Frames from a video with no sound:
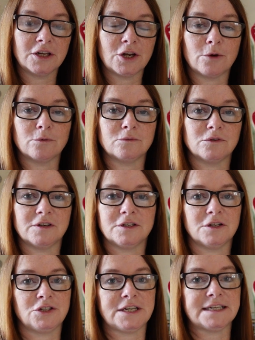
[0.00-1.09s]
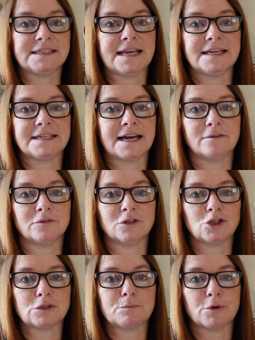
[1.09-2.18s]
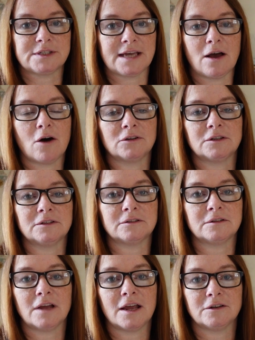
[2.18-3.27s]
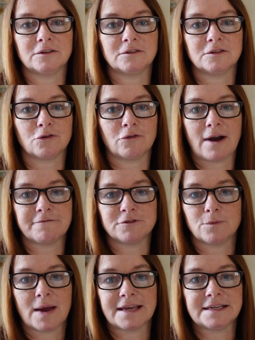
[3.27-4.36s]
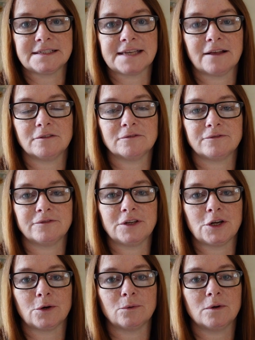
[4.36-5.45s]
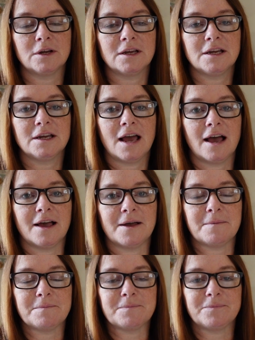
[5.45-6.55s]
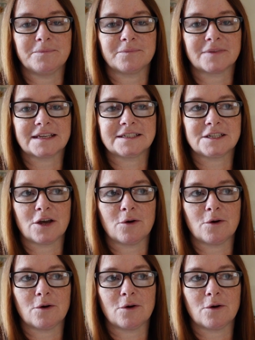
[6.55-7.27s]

You know, do you sit down and just put it on and craft away yourself, you know? And I